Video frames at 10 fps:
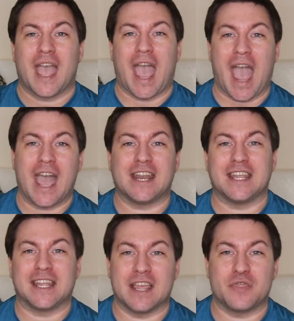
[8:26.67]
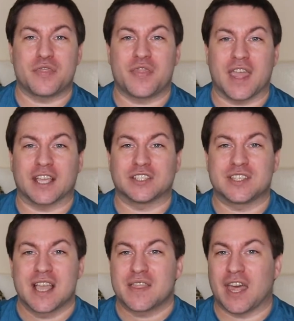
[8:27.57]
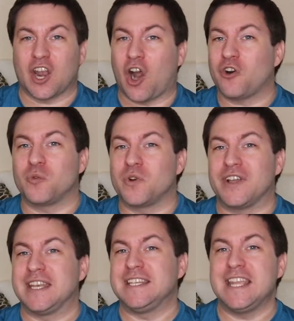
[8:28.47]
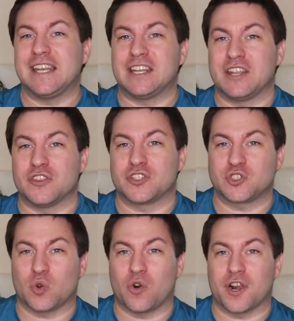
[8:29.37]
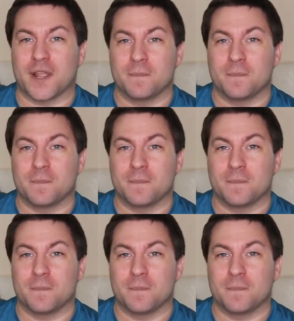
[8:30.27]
adding in things that aren't really needed in the story.